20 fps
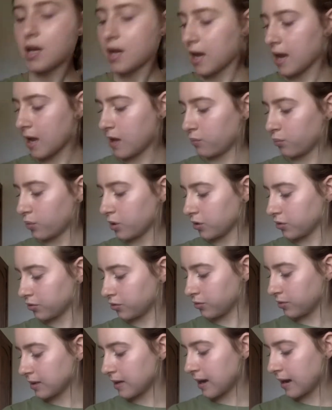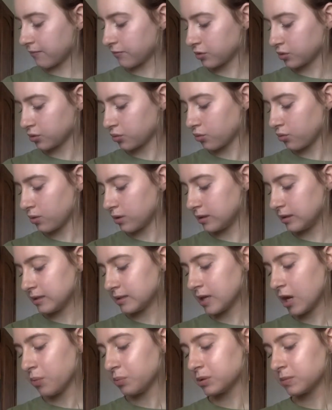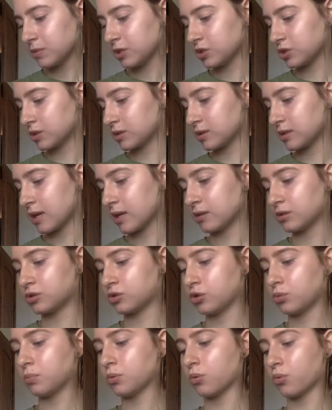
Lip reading: and what you're doing after school, and this helps me just stay super